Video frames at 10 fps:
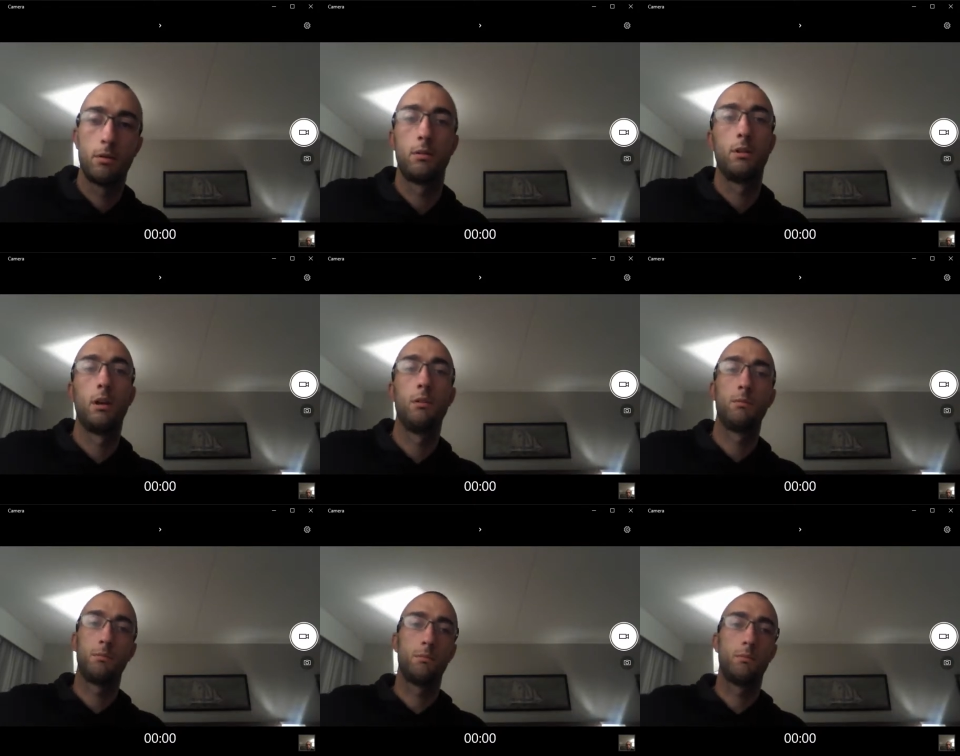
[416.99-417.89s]
You know,
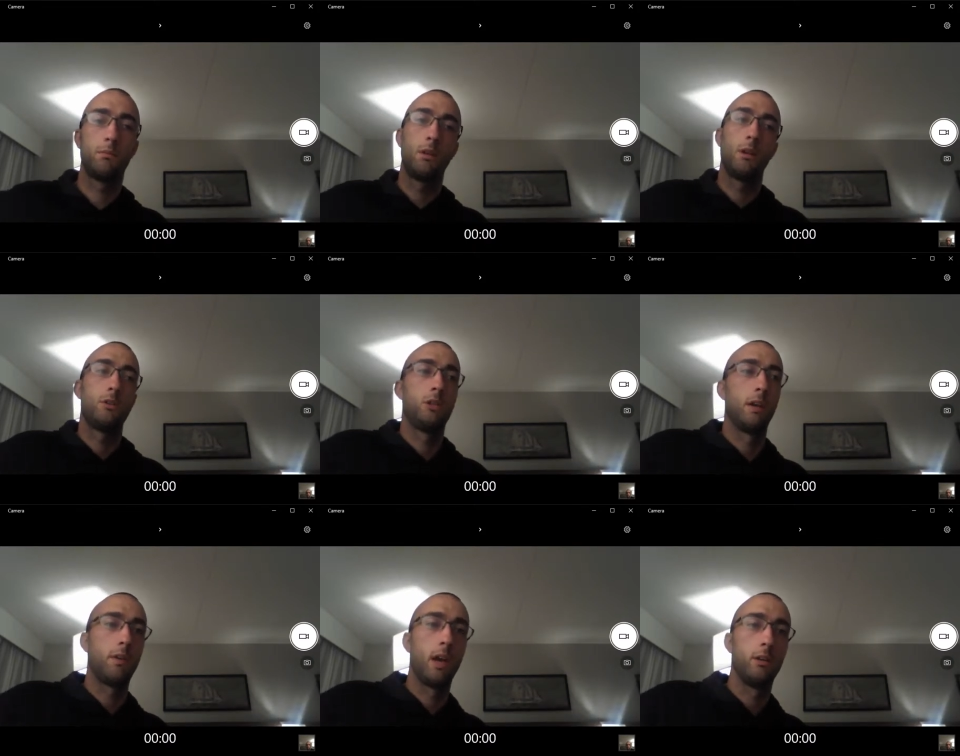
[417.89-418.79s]

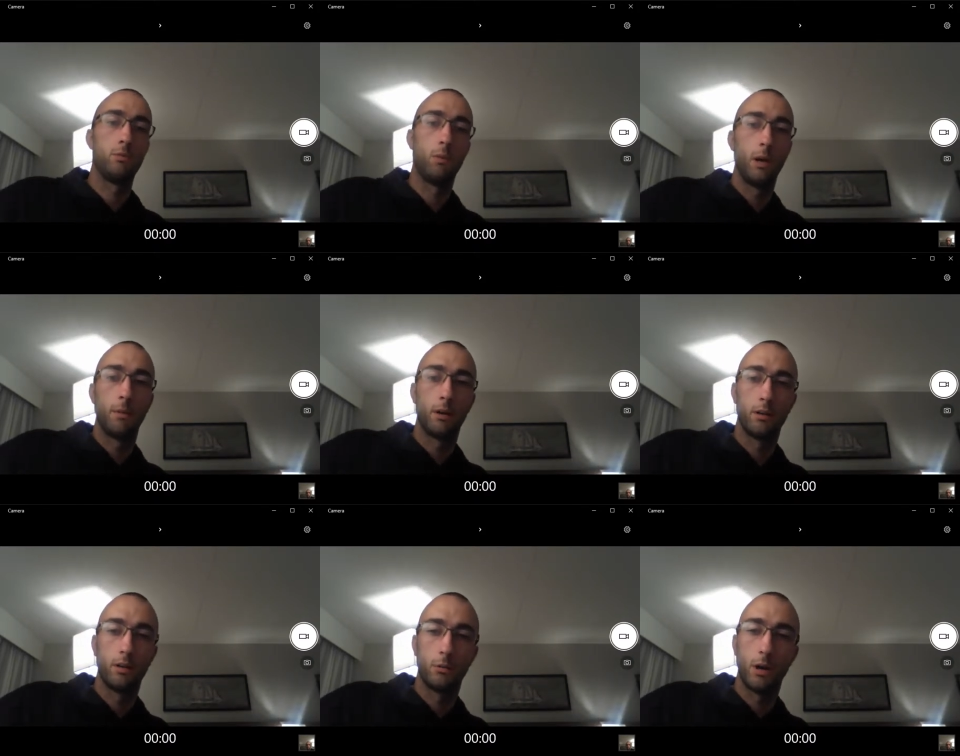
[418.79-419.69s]
JFK is way bigger
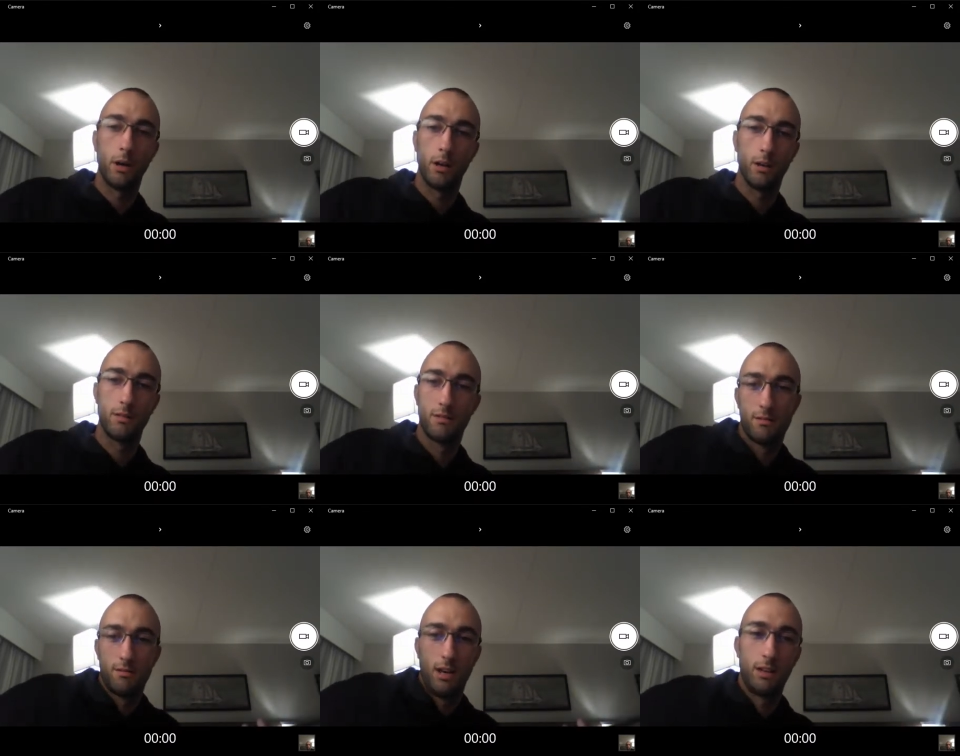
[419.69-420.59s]
than LaGuardia.
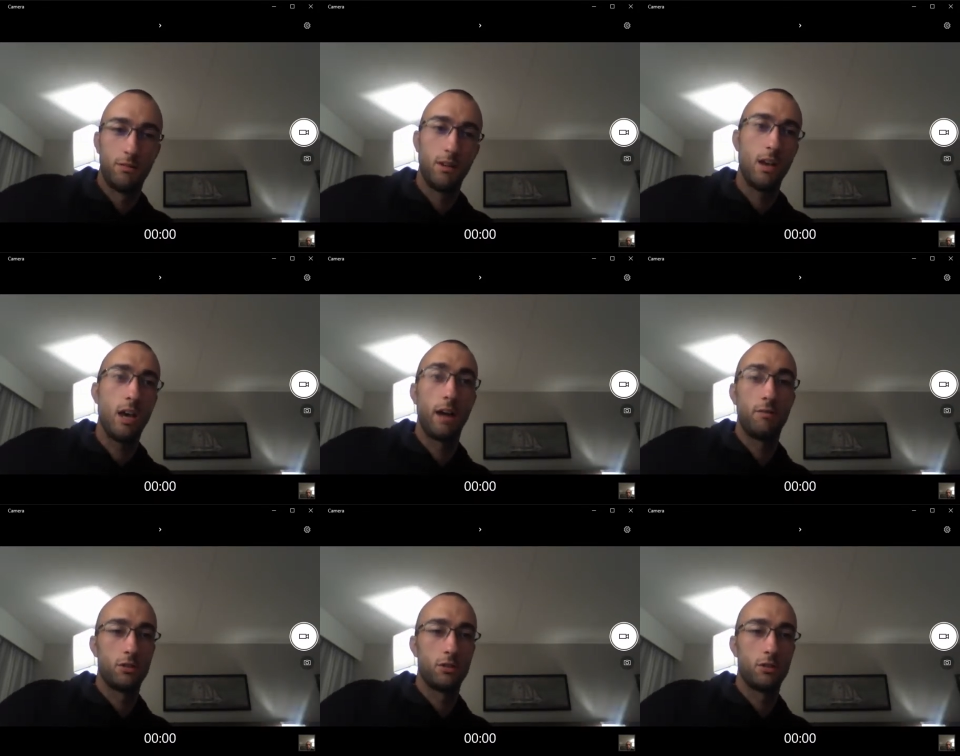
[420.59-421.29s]
I, I've just